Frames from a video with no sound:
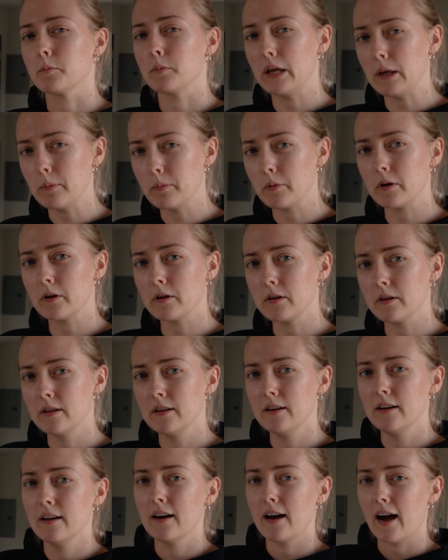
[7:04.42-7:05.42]
people,
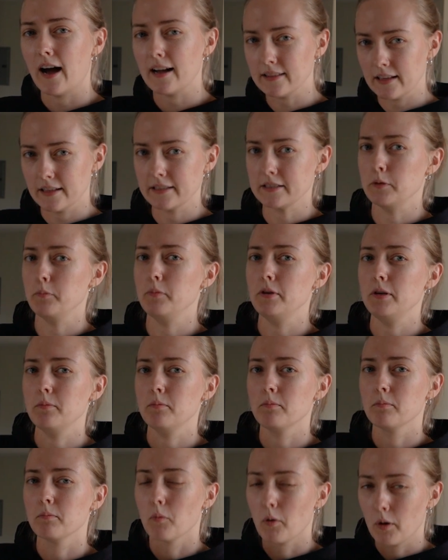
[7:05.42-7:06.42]
I like to
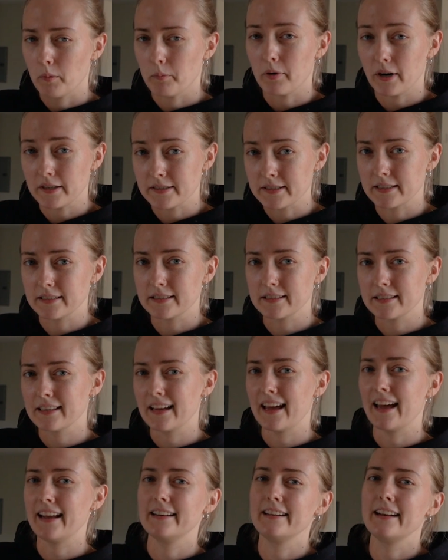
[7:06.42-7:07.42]
be more present
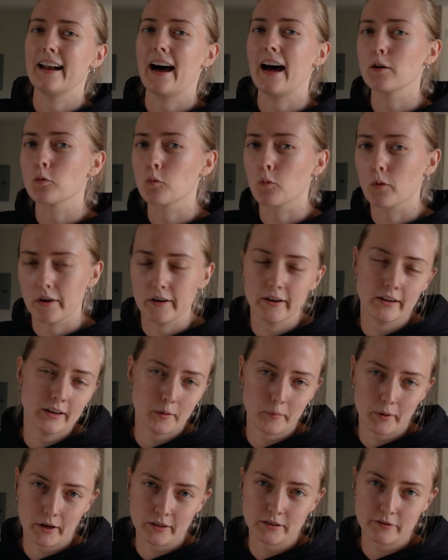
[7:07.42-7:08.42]
and not worrying
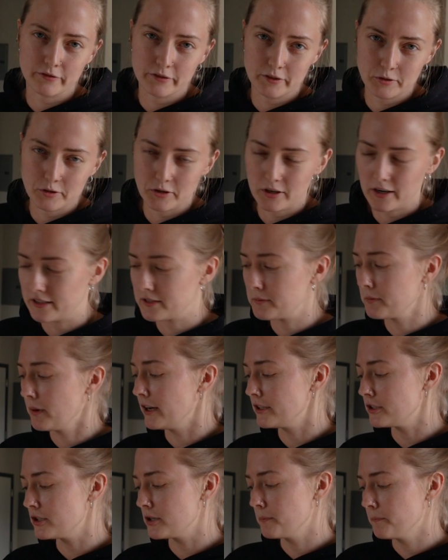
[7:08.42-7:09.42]
about the future as
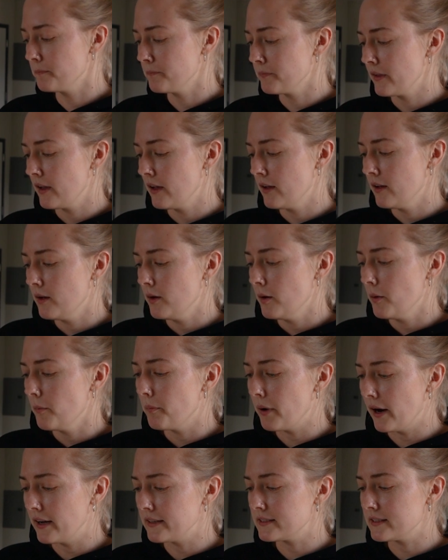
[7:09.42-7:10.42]
much.
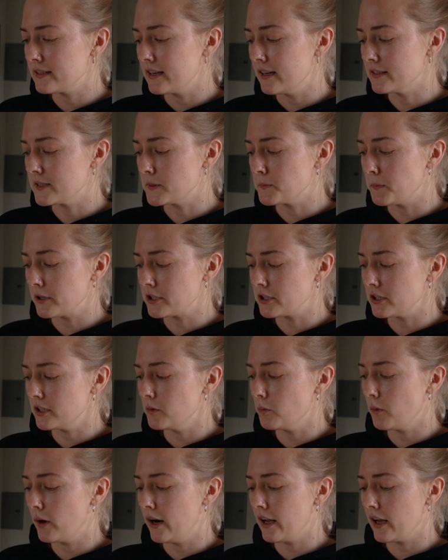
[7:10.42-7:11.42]
But especially
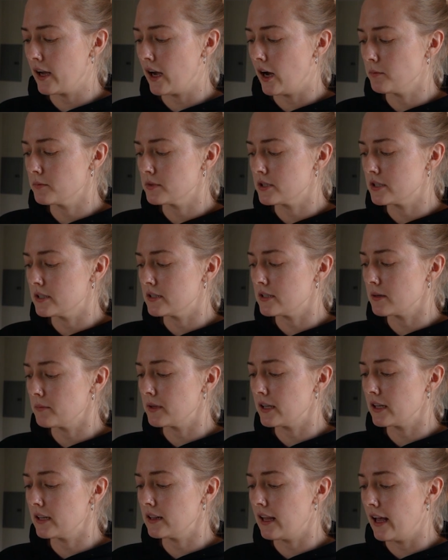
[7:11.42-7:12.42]
when it comes to
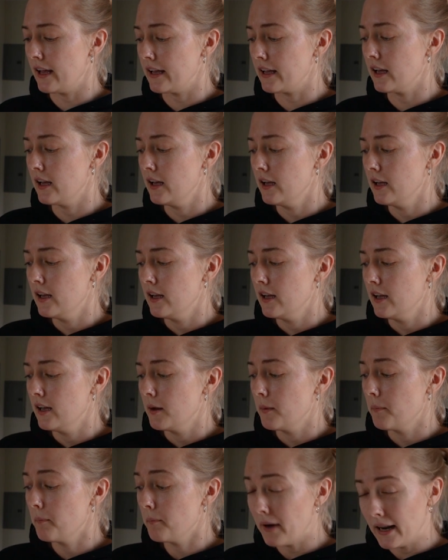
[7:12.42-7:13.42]
something like
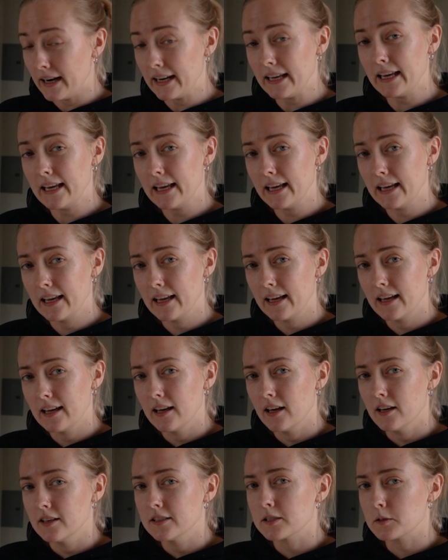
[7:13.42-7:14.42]
money,
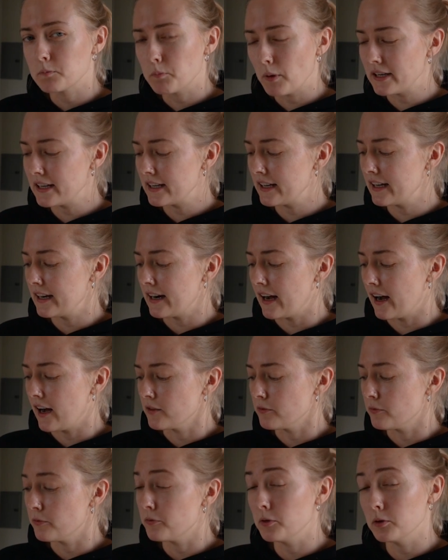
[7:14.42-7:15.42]
spending it
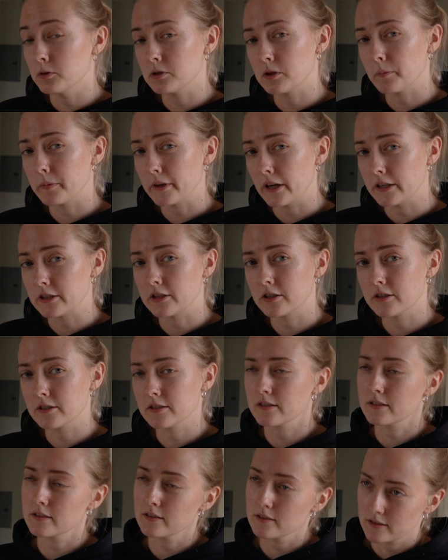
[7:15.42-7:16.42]
on future
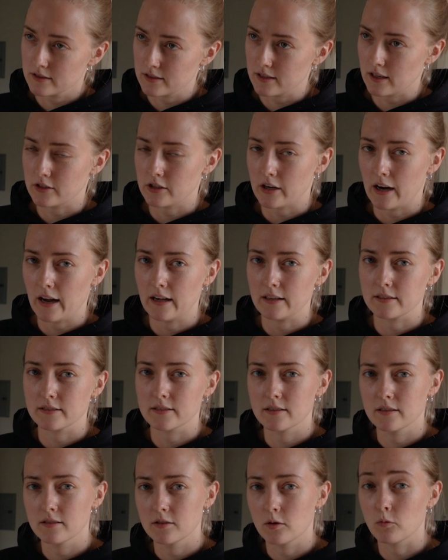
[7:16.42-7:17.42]
pleasures, such as